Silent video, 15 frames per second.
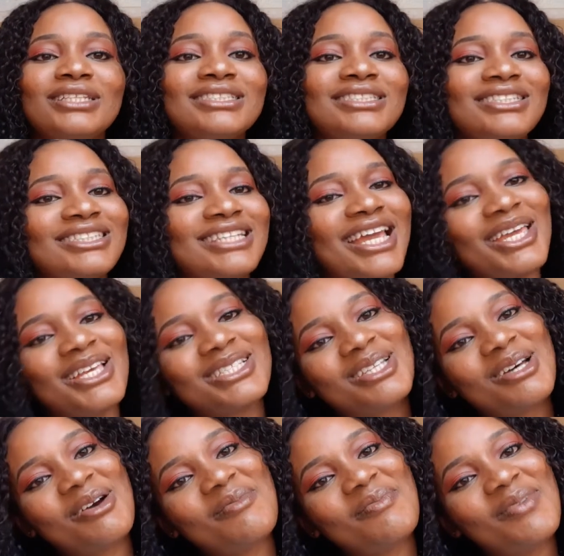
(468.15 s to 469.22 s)
So thank you
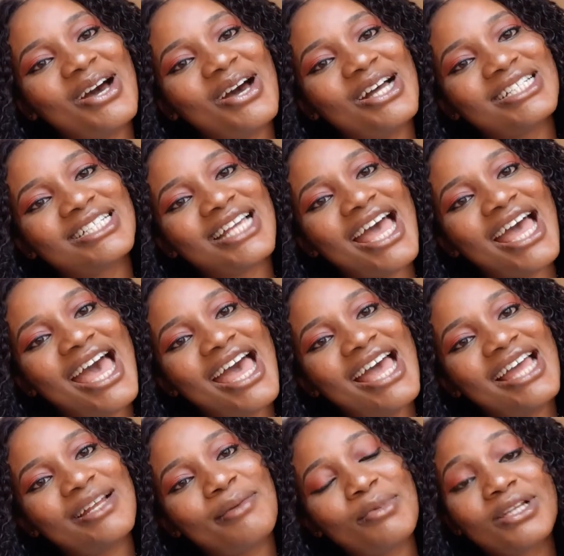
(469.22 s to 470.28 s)
so much,
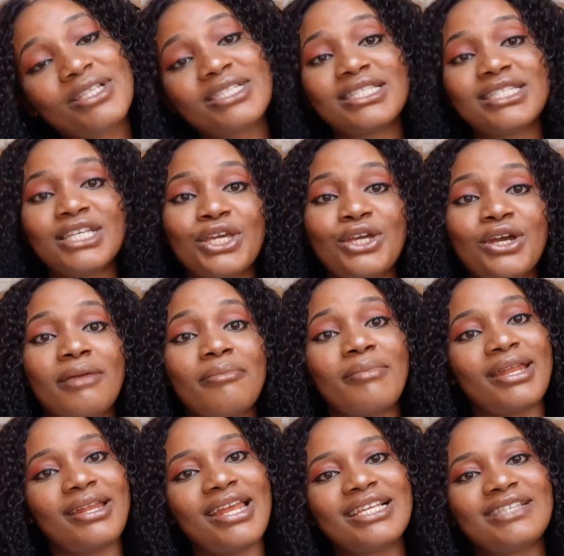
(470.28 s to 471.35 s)
and I'm going to see you in my
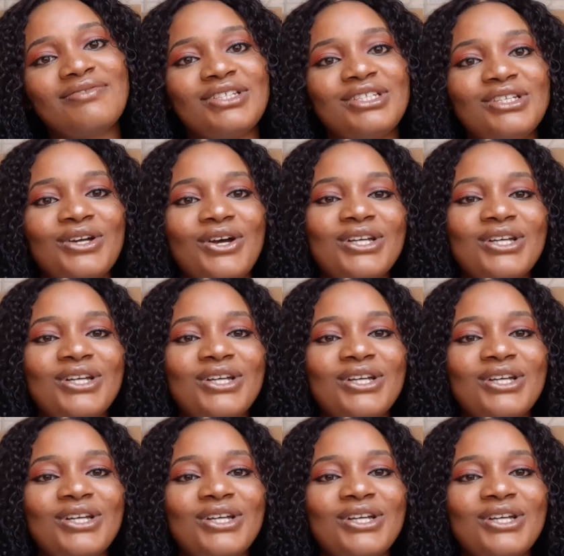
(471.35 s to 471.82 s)
next video.